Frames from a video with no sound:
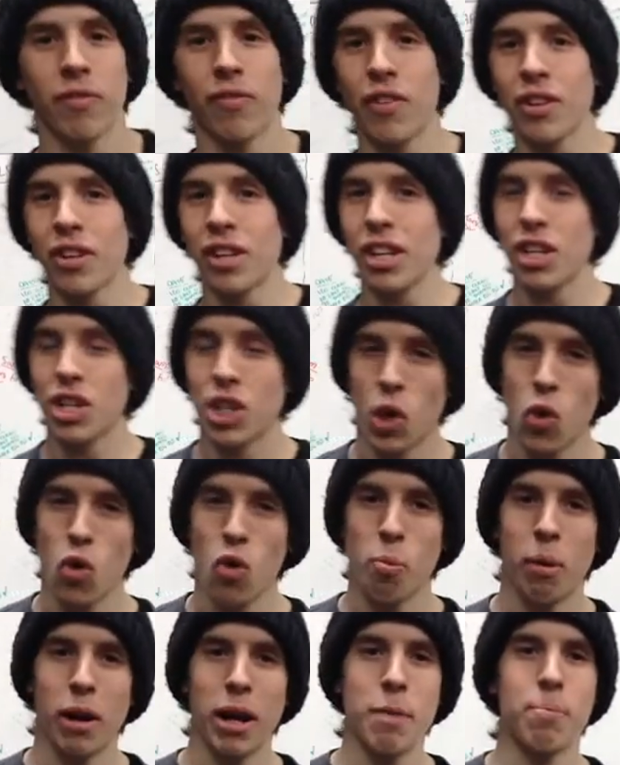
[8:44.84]
funky shoulder
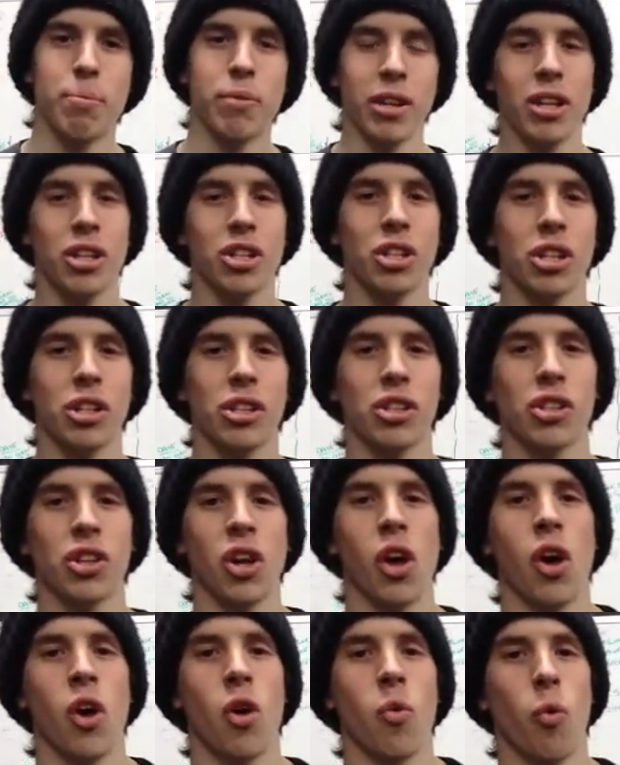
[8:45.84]
blade positions,
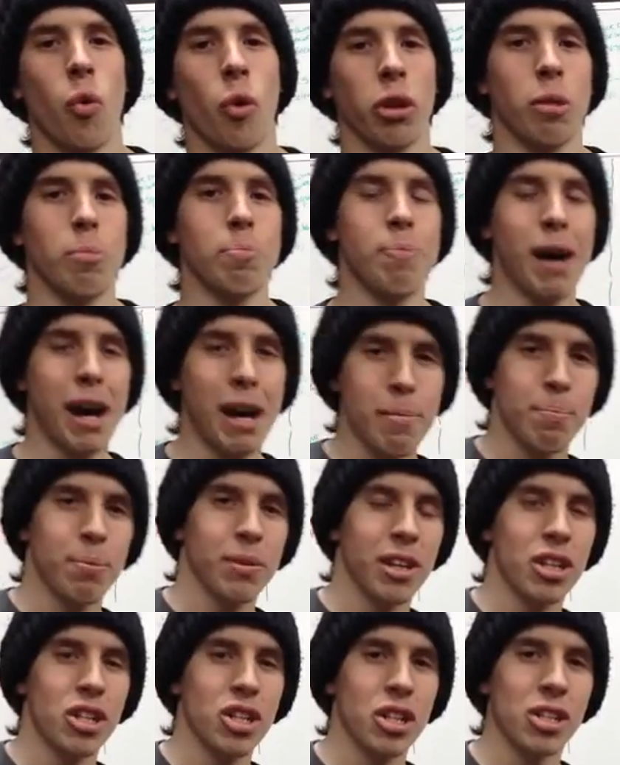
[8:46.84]
what are the bad
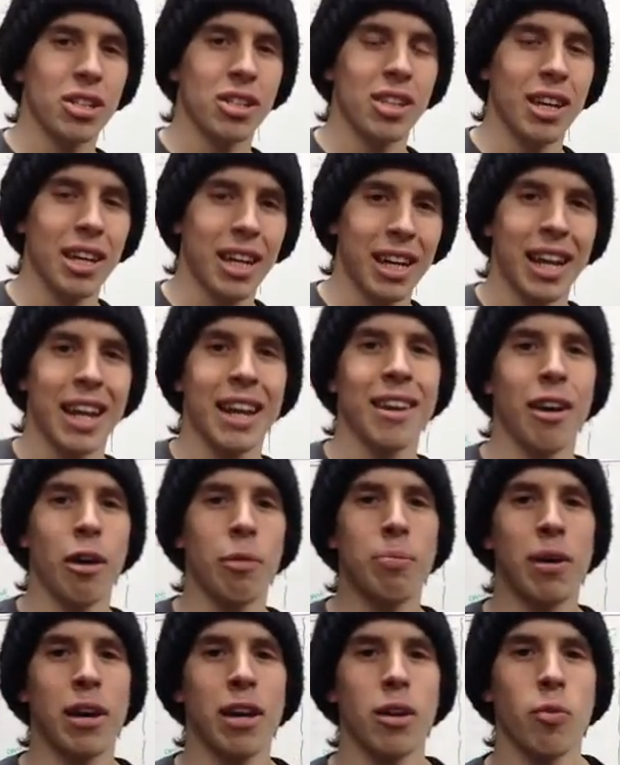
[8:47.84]
positions that it can end
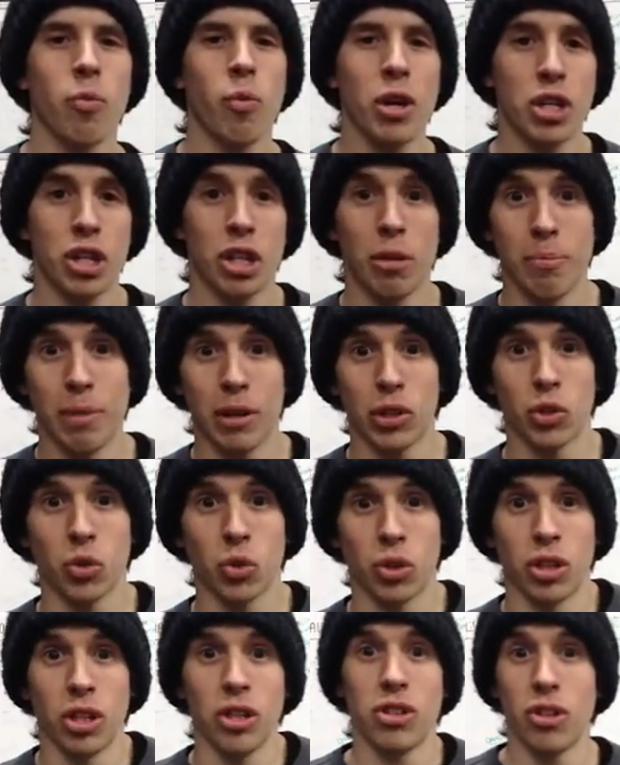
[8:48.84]
up in and which are the
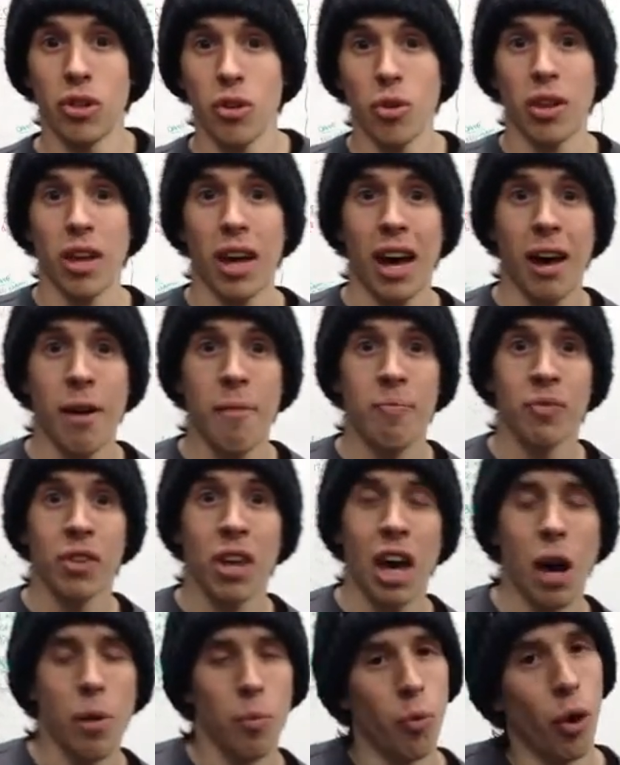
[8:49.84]
muscles that do that,
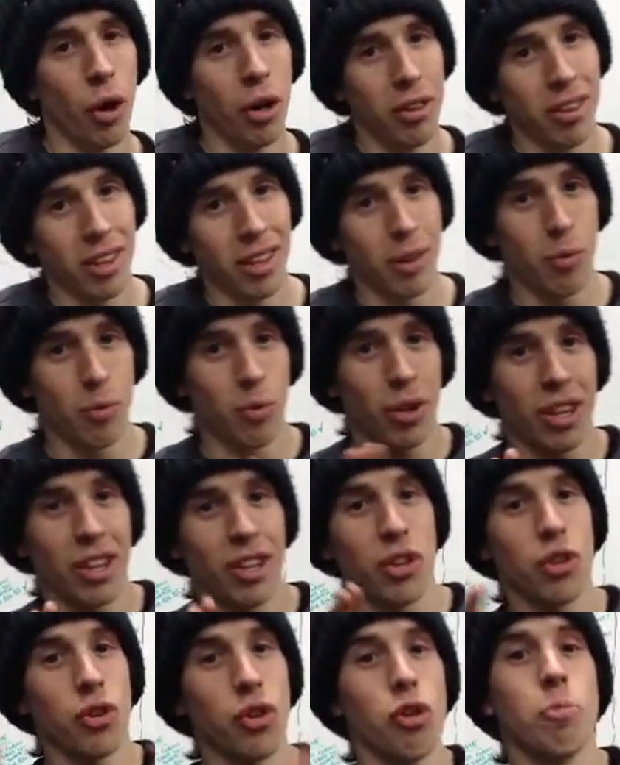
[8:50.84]
and what are the
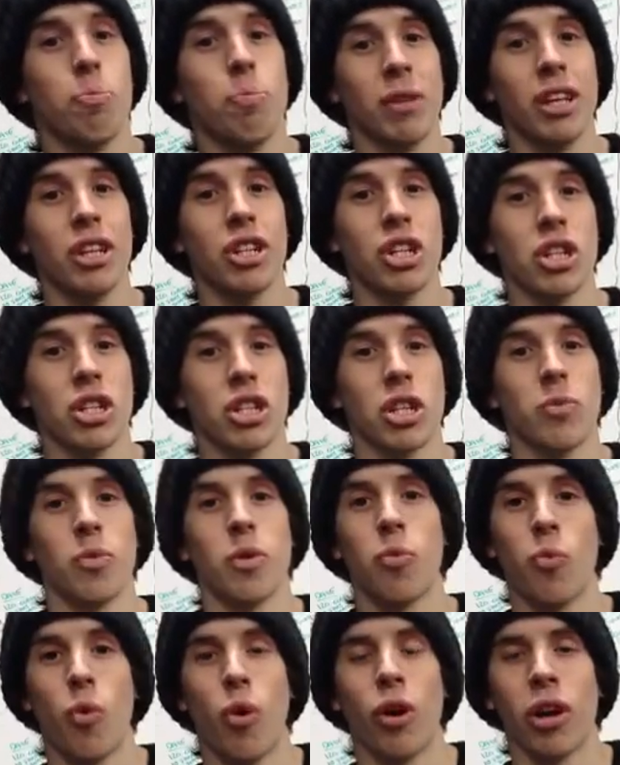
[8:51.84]
good positions that
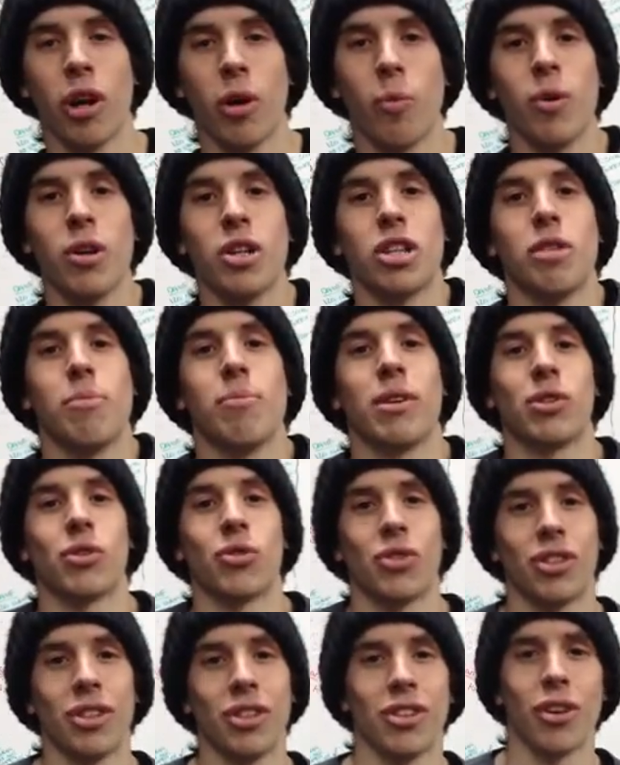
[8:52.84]
we want and which are the
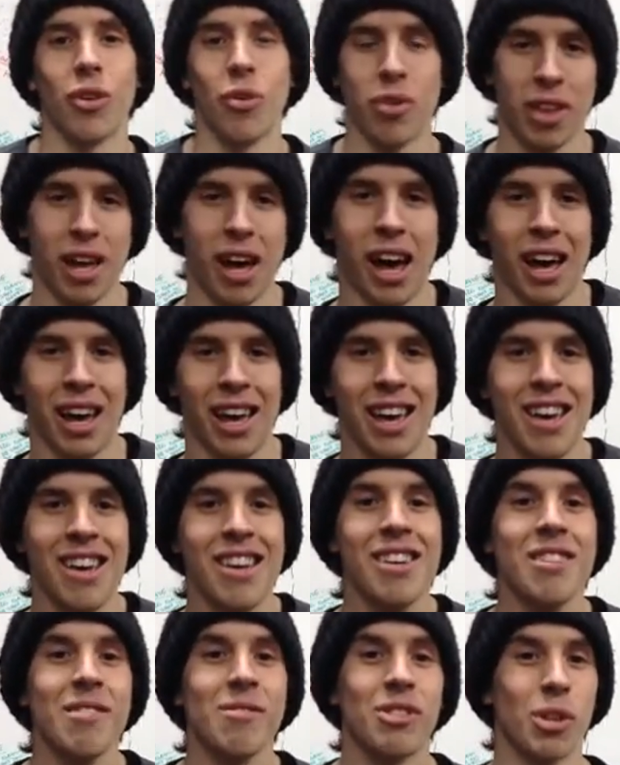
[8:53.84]
muscles that do that.
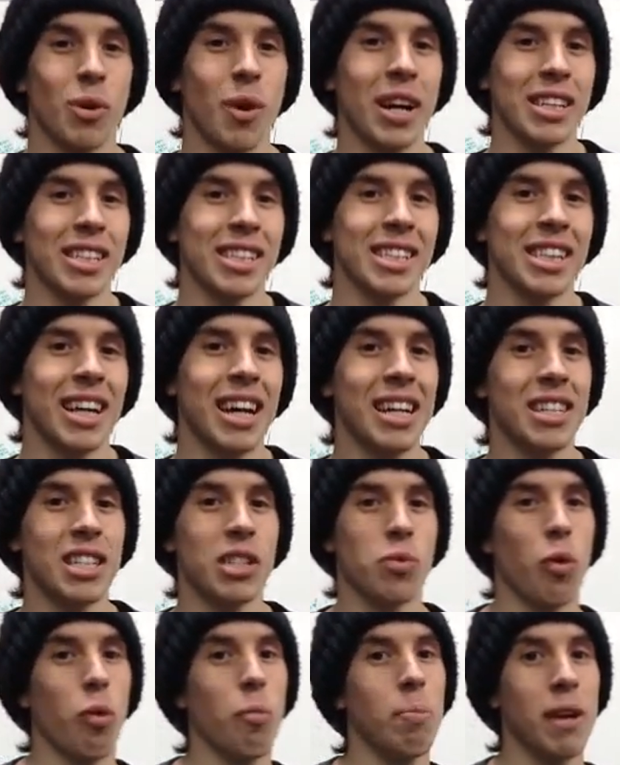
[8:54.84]
So
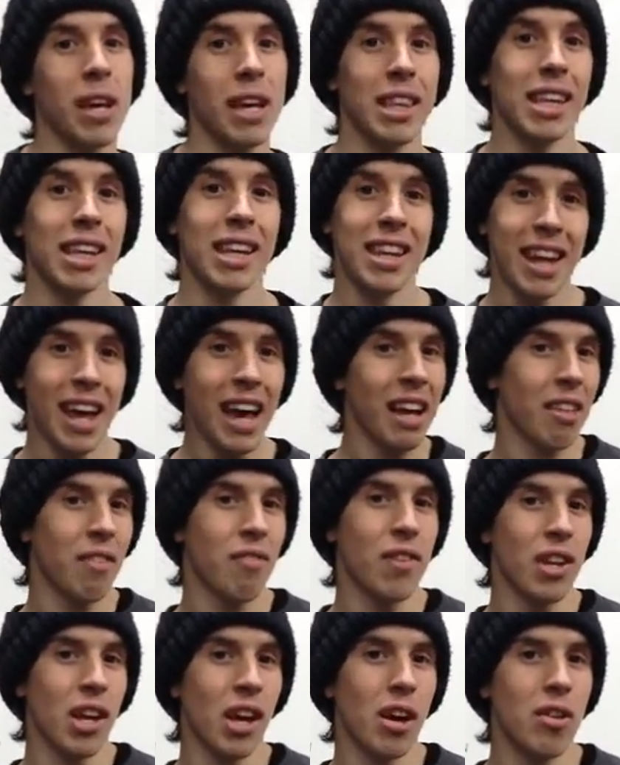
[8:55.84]
exercises will be in the next
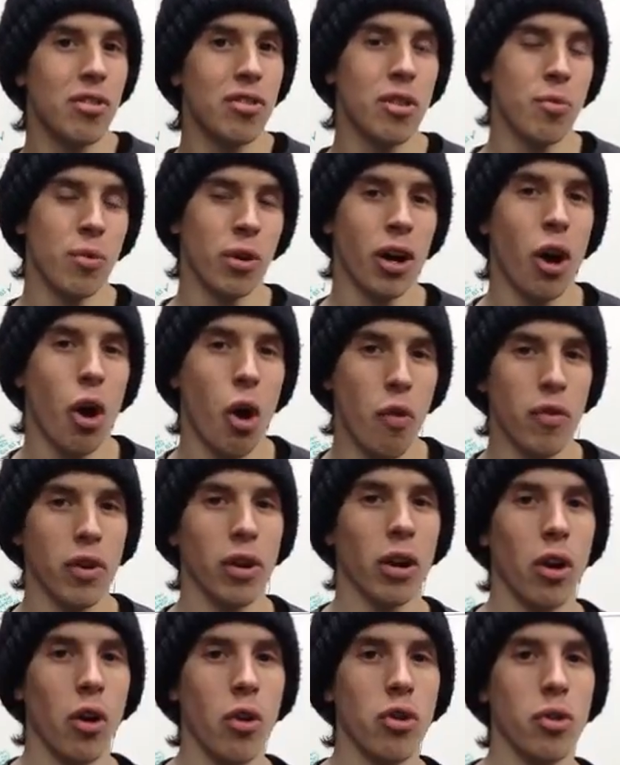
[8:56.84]
video. Didn't want to
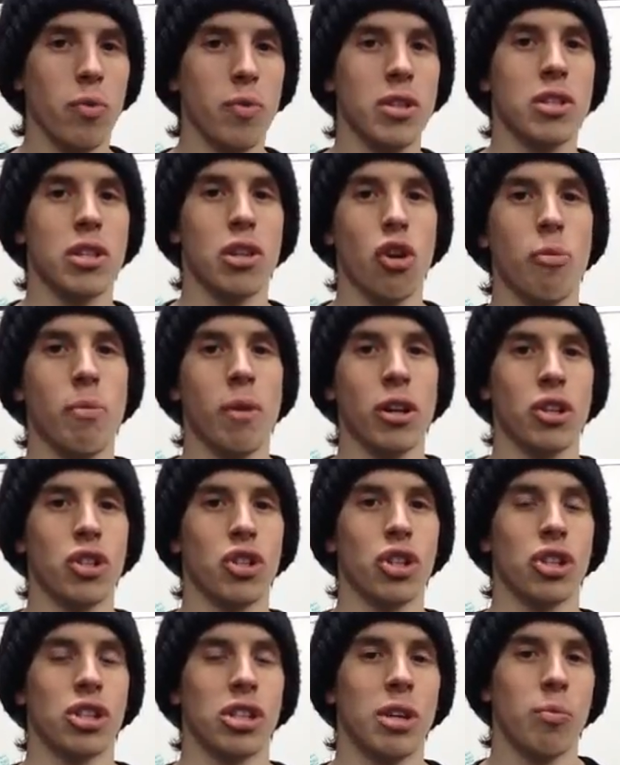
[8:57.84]
overload you with too much
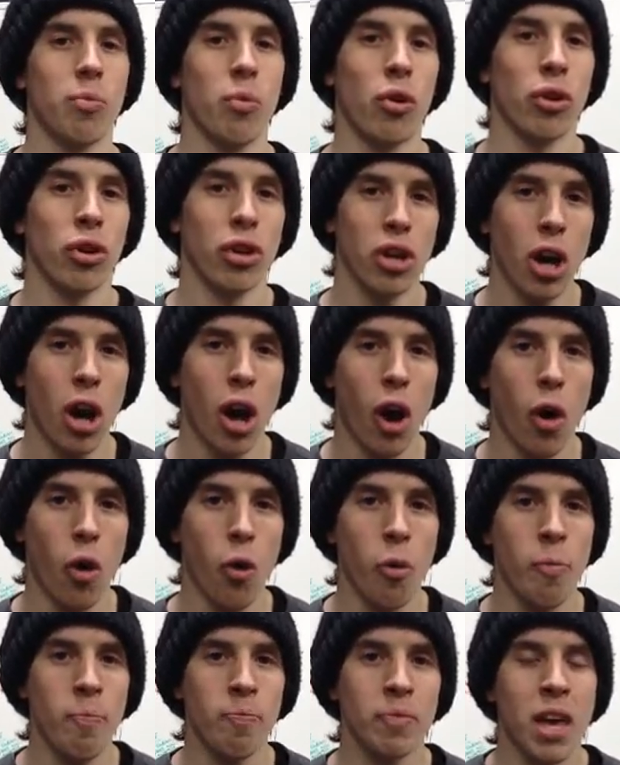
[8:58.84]
just in one go,